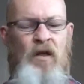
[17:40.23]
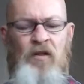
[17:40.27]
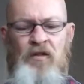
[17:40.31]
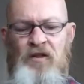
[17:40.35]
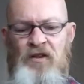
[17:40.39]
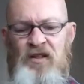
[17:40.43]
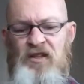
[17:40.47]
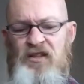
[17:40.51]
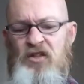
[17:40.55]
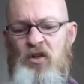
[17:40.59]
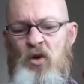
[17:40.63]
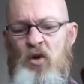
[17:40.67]

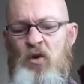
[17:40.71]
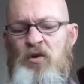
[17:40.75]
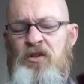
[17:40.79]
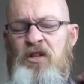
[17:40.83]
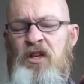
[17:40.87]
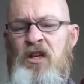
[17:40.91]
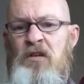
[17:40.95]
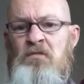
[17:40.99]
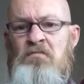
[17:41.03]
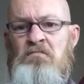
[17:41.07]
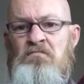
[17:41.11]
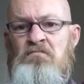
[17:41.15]
The
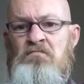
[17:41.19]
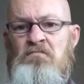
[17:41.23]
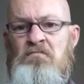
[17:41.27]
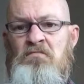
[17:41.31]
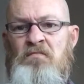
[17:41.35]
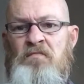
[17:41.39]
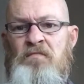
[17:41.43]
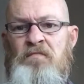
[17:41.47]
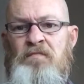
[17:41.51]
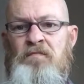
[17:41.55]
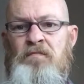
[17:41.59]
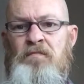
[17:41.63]
Disorder,
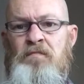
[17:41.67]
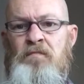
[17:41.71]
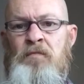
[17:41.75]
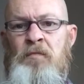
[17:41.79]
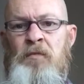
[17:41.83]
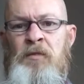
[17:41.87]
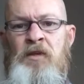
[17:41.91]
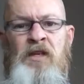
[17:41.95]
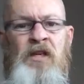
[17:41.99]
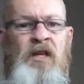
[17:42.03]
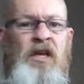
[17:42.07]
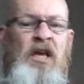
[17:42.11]

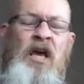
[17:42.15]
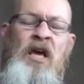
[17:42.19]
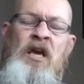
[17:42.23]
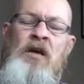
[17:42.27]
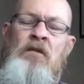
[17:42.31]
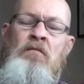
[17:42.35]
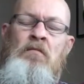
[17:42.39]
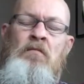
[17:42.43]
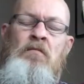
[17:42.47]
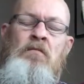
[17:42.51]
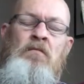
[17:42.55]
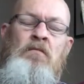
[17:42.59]

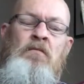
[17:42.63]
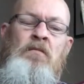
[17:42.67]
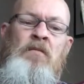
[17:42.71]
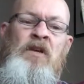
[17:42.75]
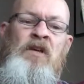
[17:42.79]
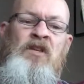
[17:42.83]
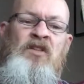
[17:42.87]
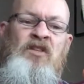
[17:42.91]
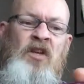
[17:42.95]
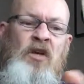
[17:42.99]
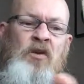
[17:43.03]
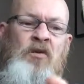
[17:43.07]
yeah,
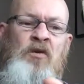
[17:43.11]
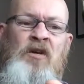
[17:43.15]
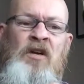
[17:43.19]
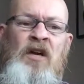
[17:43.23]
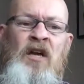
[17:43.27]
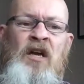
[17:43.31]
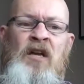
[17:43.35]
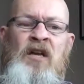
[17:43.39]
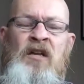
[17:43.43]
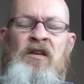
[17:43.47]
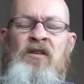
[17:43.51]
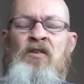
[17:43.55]
it's
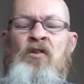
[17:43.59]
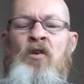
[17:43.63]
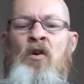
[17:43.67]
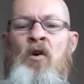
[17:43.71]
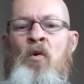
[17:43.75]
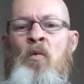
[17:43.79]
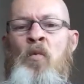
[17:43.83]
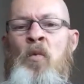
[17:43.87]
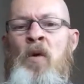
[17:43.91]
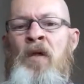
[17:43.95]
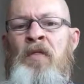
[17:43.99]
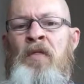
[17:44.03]
okay.
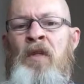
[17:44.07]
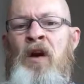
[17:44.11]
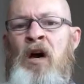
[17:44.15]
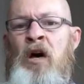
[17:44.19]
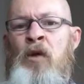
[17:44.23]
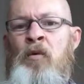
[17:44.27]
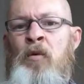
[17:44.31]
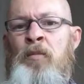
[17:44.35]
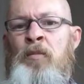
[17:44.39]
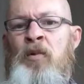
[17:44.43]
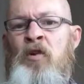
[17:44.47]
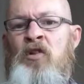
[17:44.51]
Not one that
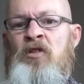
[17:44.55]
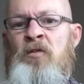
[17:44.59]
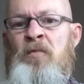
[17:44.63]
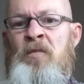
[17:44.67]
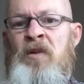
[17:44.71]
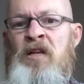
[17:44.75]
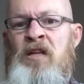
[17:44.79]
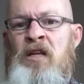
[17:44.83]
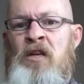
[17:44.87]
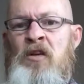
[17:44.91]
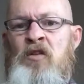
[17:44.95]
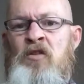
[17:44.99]
I would
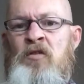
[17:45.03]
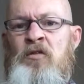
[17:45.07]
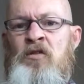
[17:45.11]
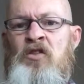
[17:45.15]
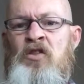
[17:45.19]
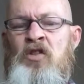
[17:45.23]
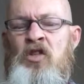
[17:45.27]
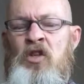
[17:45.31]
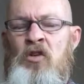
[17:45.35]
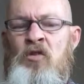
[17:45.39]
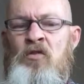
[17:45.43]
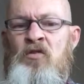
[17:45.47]
possibly use
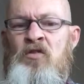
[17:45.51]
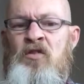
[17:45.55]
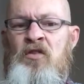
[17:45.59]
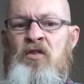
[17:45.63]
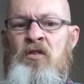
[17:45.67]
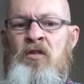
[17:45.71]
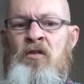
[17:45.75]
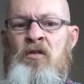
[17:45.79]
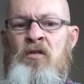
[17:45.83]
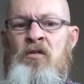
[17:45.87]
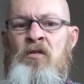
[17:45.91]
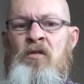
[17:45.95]
due
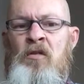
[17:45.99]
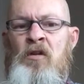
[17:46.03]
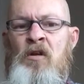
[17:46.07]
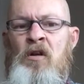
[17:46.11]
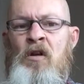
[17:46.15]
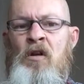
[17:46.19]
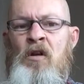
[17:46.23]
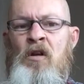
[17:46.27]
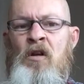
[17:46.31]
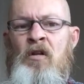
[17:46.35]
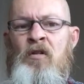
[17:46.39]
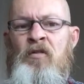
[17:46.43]
to
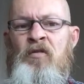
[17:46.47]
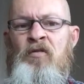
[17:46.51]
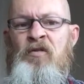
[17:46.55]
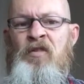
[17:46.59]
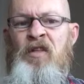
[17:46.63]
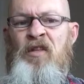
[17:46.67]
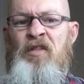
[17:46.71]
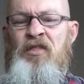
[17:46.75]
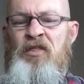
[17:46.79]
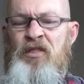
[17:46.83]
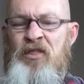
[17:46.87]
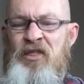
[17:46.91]

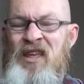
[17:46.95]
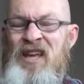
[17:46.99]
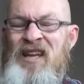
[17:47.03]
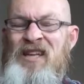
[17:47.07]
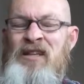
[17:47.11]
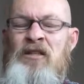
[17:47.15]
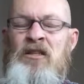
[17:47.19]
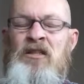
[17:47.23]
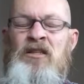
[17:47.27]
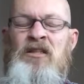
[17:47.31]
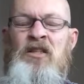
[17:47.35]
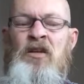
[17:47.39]
the
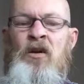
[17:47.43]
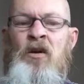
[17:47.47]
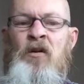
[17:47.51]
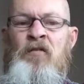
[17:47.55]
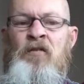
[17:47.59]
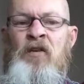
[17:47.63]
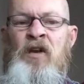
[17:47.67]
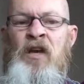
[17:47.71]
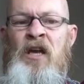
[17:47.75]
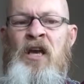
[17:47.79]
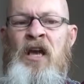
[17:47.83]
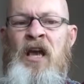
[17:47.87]
thickness
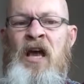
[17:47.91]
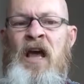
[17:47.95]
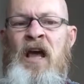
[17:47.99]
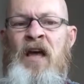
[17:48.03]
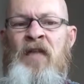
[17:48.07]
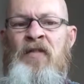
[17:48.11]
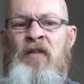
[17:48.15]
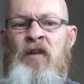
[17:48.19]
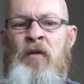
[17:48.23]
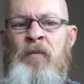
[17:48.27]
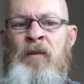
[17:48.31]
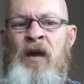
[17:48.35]
of it
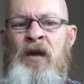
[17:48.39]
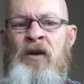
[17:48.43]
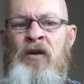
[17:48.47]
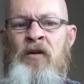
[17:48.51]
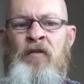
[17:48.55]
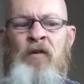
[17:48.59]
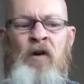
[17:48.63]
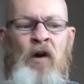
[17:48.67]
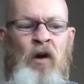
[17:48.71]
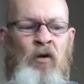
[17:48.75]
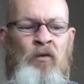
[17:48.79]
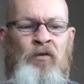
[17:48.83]
and the amount
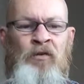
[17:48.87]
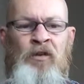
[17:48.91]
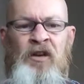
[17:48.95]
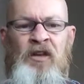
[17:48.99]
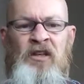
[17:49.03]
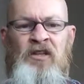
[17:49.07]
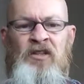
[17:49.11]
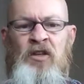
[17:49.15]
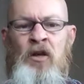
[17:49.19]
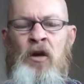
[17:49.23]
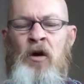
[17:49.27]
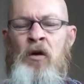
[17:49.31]
of hold that
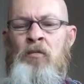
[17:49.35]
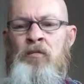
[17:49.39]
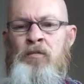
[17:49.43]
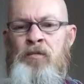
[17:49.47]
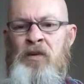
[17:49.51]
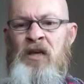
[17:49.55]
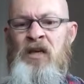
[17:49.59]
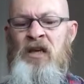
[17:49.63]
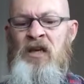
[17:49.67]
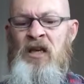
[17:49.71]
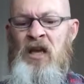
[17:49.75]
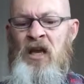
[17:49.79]
it's got.
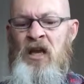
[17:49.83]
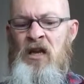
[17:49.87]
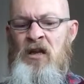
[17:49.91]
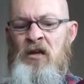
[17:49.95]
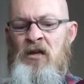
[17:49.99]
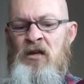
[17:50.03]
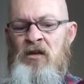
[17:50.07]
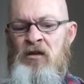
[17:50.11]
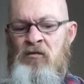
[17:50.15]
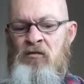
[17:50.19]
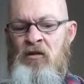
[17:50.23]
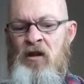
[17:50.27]
But
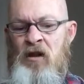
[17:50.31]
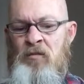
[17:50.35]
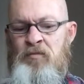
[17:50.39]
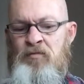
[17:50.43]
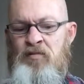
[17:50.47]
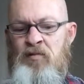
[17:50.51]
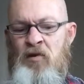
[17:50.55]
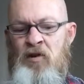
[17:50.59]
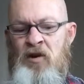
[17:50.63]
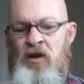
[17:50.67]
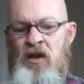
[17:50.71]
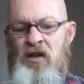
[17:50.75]
again, a great
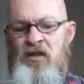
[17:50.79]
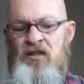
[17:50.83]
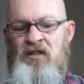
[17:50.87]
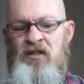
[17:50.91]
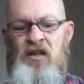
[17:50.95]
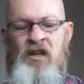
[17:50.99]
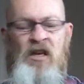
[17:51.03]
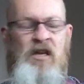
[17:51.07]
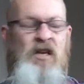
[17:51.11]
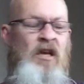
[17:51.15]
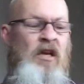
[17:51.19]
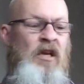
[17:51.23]

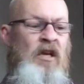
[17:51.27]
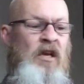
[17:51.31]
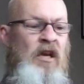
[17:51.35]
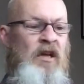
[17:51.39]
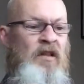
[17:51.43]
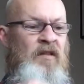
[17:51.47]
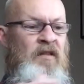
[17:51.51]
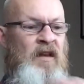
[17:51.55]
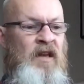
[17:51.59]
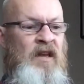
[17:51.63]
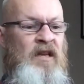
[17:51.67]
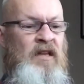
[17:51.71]
product.
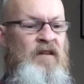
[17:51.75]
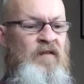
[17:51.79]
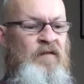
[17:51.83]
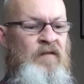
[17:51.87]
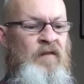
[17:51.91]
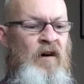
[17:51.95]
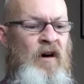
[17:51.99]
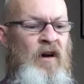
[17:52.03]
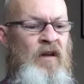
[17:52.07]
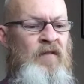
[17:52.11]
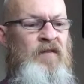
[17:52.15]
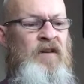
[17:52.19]
And the
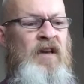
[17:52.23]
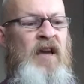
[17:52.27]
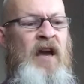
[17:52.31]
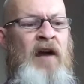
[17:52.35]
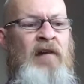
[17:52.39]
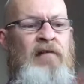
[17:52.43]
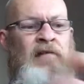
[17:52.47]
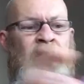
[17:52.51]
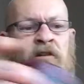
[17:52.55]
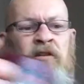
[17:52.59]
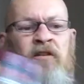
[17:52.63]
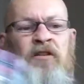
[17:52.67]
85
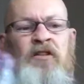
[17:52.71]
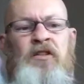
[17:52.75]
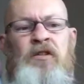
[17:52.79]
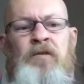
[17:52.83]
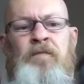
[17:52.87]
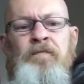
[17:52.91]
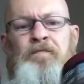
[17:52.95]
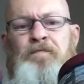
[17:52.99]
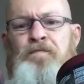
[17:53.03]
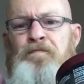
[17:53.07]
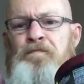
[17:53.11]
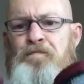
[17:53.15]
carats
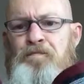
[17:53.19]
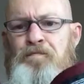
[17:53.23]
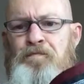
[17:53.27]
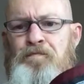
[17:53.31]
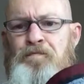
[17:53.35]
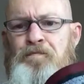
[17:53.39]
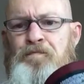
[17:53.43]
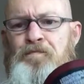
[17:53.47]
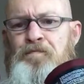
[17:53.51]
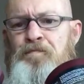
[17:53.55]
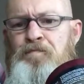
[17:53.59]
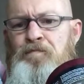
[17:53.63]

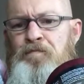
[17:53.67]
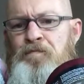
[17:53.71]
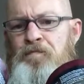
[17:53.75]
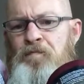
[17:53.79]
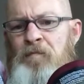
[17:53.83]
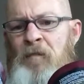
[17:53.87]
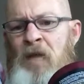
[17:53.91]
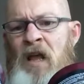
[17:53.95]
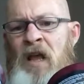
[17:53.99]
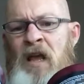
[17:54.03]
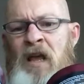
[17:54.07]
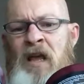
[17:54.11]

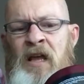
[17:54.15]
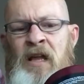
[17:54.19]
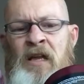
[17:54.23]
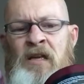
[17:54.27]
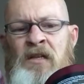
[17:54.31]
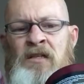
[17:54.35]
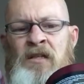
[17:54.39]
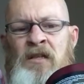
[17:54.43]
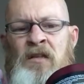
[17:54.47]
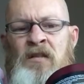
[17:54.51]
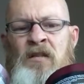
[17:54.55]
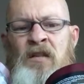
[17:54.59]

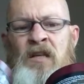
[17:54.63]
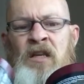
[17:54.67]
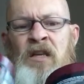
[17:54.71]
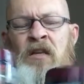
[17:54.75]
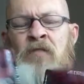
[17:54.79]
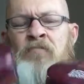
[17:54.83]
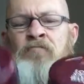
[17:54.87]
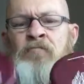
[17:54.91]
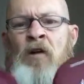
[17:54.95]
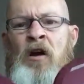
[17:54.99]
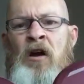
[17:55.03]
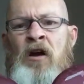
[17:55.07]
and
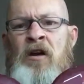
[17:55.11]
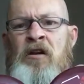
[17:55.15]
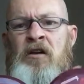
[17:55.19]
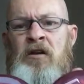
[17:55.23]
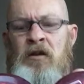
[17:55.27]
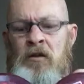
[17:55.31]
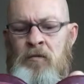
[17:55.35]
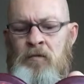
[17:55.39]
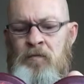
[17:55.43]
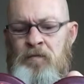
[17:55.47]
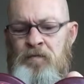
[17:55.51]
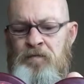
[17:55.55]
the Ruck,